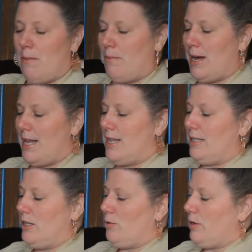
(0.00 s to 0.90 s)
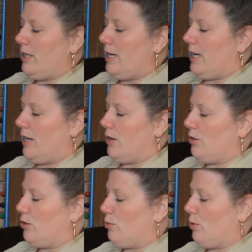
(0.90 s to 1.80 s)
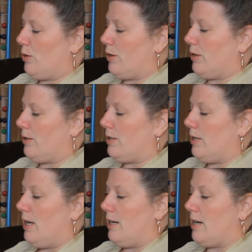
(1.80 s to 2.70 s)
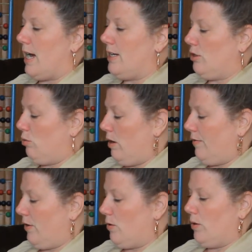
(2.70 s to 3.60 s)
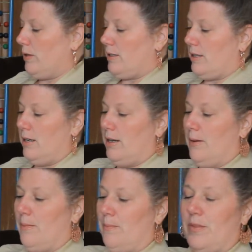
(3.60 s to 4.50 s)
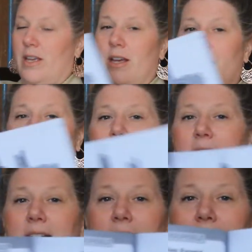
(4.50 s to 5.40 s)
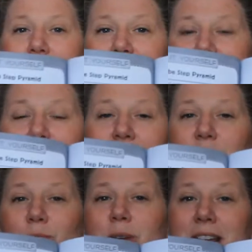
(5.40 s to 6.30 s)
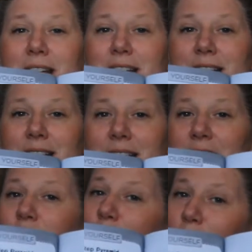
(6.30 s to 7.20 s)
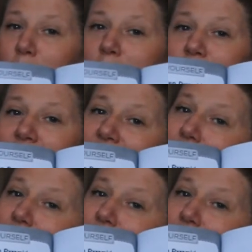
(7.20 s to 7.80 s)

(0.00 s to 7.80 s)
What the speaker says: But this is really geared towards 9 to 12-year-olds, and they can read and do the project